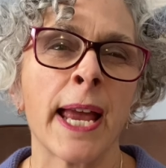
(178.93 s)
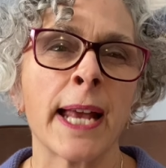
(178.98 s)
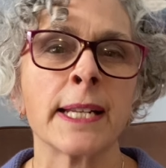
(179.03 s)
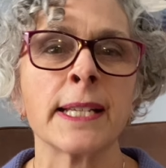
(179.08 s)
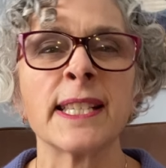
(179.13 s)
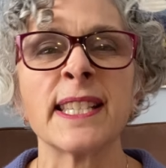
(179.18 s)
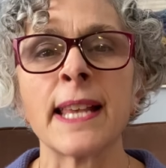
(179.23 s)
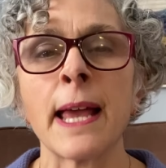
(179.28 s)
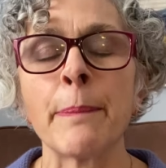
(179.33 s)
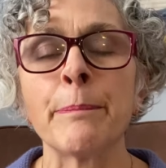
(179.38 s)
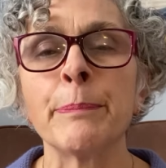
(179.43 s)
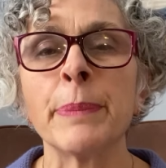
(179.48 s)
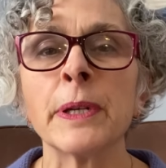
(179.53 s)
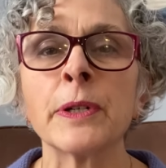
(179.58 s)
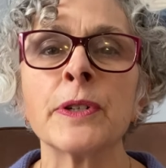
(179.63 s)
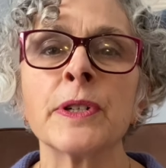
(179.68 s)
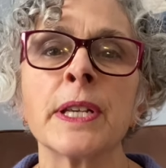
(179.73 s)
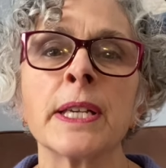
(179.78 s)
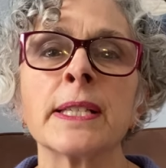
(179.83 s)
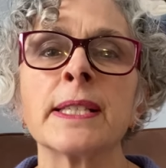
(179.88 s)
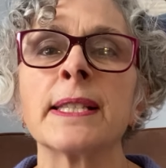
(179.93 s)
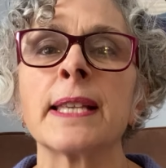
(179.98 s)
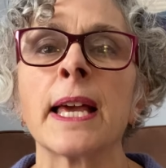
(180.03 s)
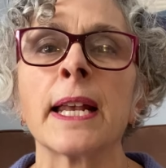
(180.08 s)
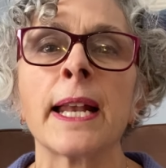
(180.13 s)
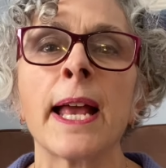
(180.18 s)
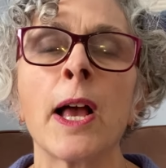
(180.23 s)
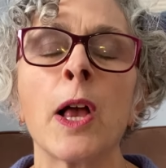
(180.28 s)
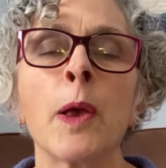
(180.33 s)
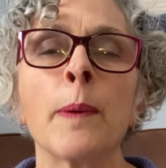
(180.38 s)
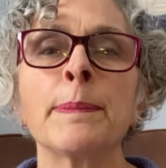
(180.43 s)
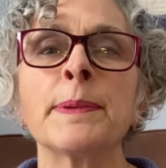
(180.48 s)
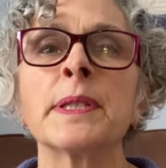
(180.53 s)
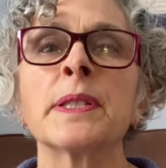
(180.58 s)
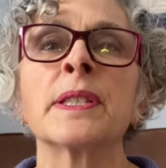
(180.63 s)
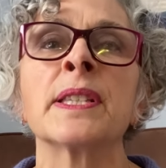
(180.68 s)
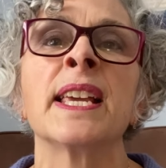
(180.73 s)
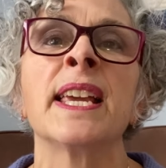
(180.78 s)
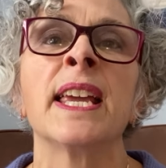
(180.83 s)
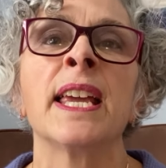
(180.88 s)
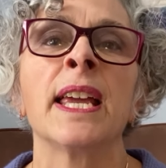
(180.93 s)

And it's that bitterness that helps